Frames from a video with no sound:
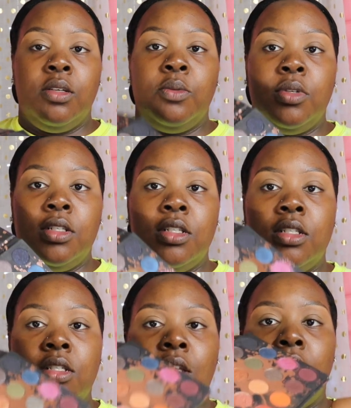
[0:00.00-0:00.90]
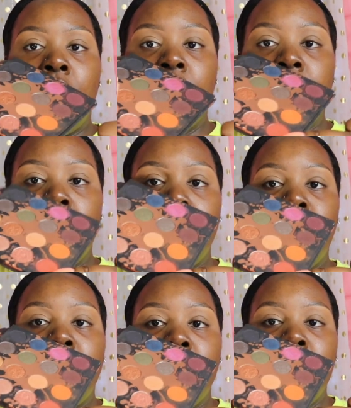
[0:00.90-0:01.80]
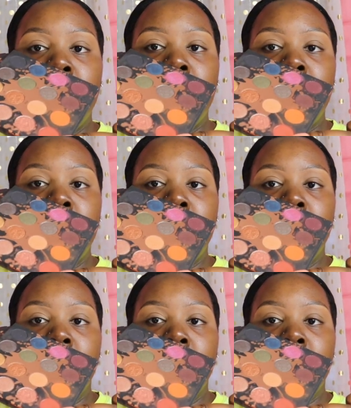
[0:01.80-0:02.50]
which is this shade right here,